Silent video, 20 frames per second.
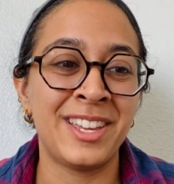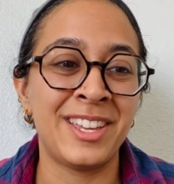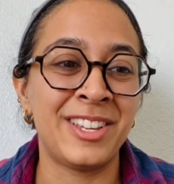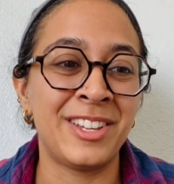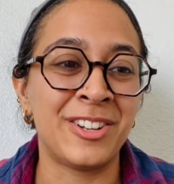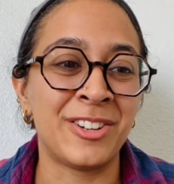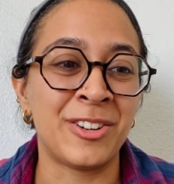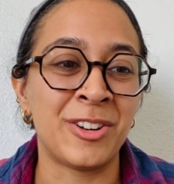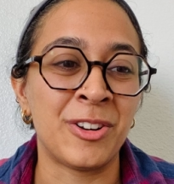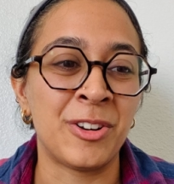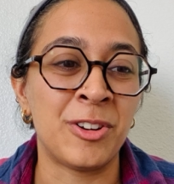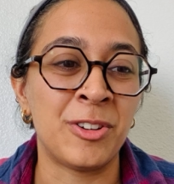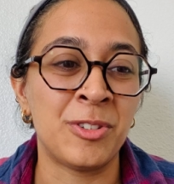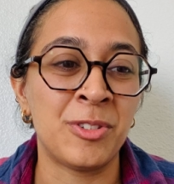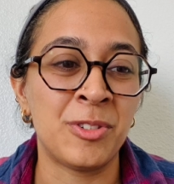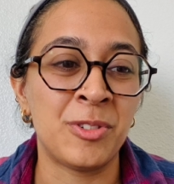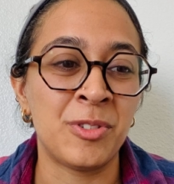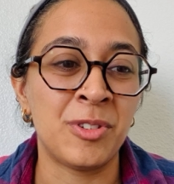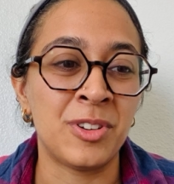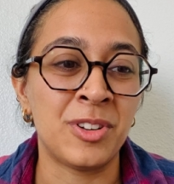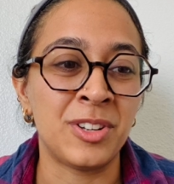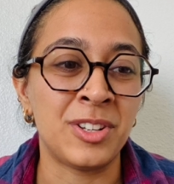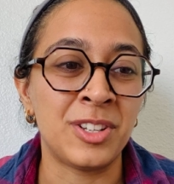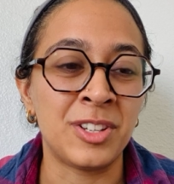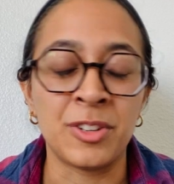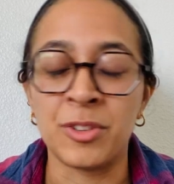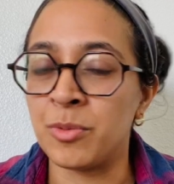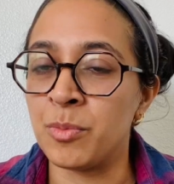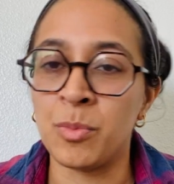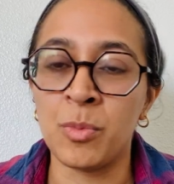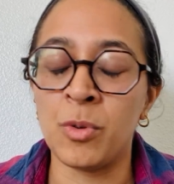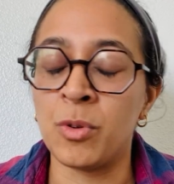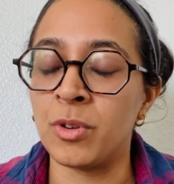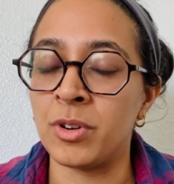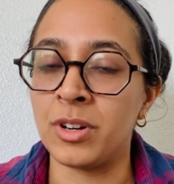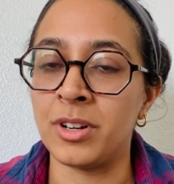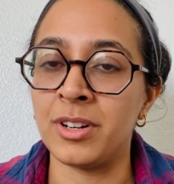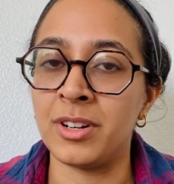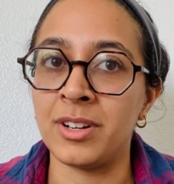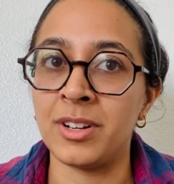you're
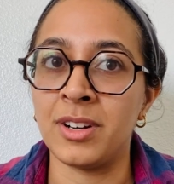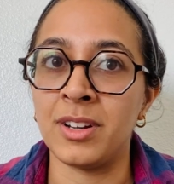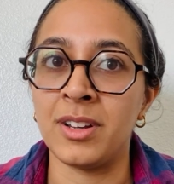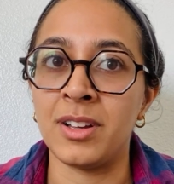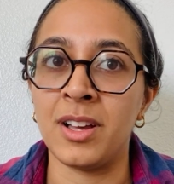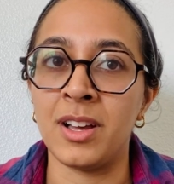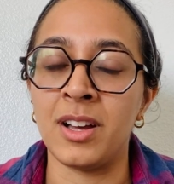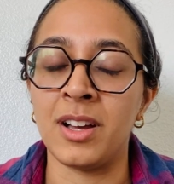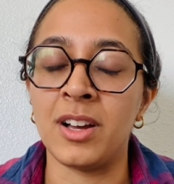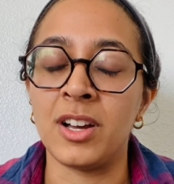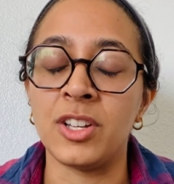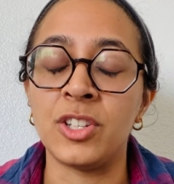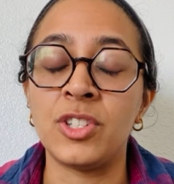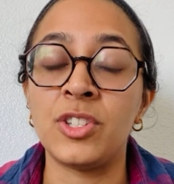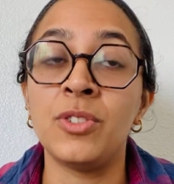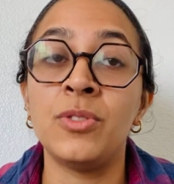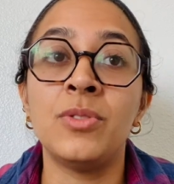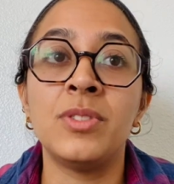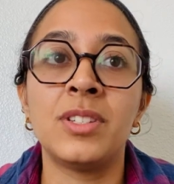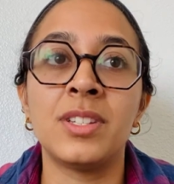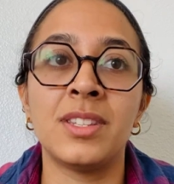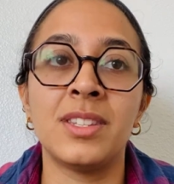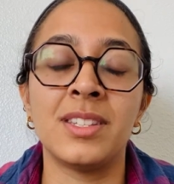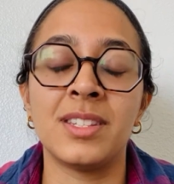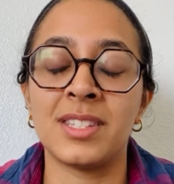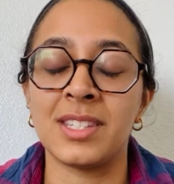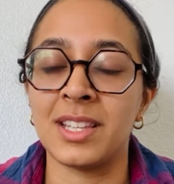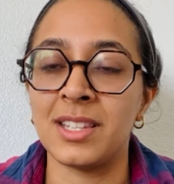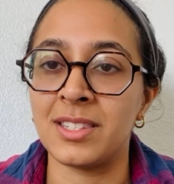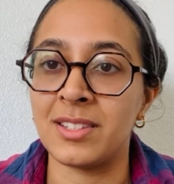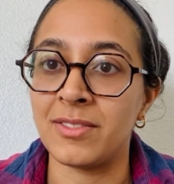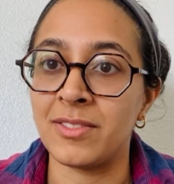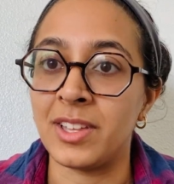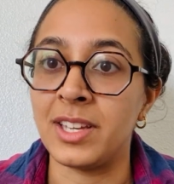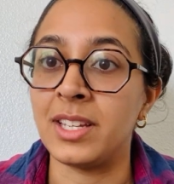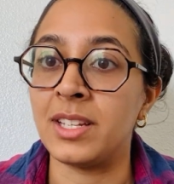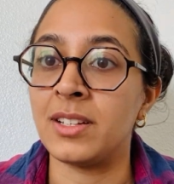more attuned to this sense of